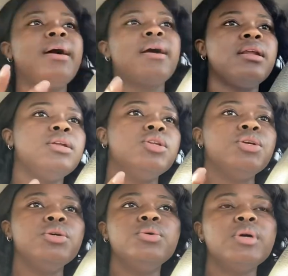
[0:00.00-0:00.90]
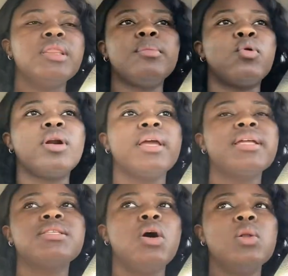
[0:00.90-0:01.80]
gonna do in the morning?
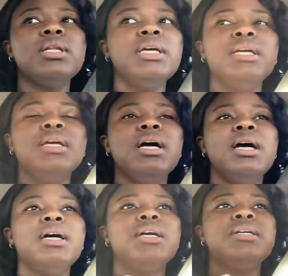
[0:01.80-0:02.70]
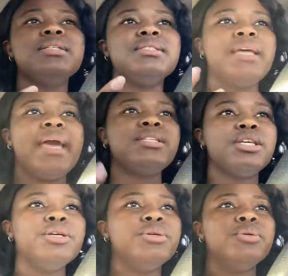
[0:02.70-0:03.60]
It's only day
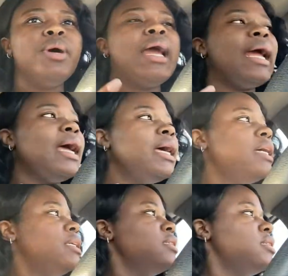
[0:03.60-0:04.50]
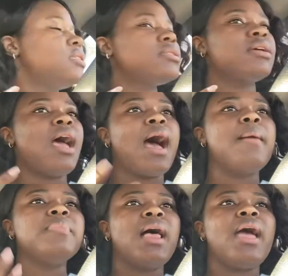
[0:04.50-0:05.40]
two and
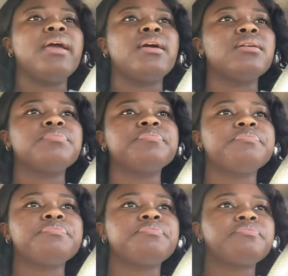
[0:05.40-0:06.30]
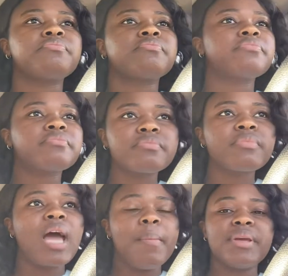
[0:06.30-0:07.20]
I'm like,
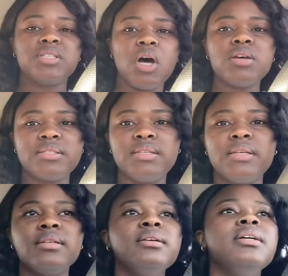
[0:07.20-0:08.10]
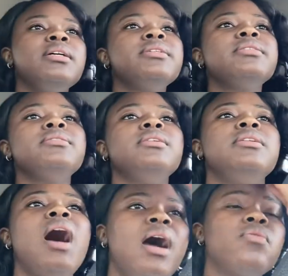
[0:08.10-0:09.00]
I'm exhausted,
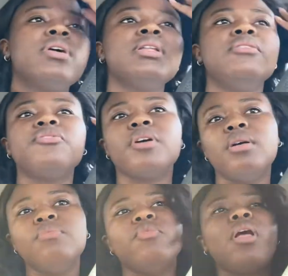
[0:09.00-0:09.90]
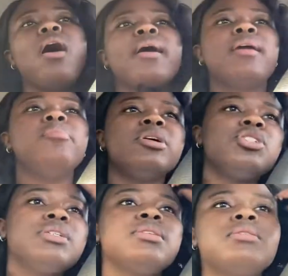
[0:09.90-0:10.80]
not really from vlogging but
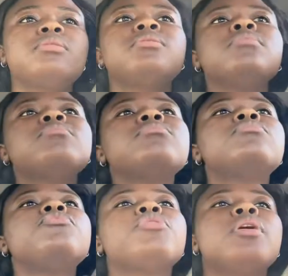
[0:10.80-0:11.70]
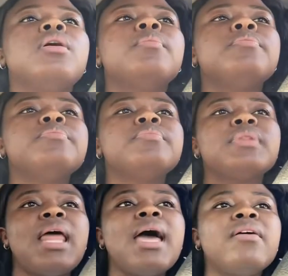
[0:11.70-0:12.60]
just from
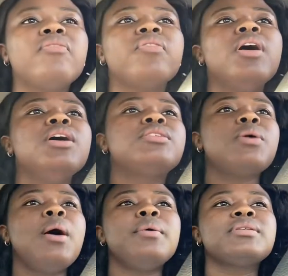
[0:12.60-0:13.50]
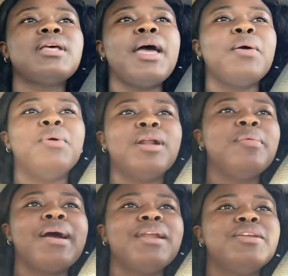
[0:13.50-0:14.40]
life. So I was like, what am
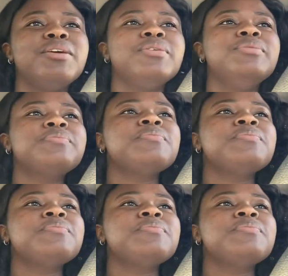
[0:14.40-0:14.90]
I gonna do?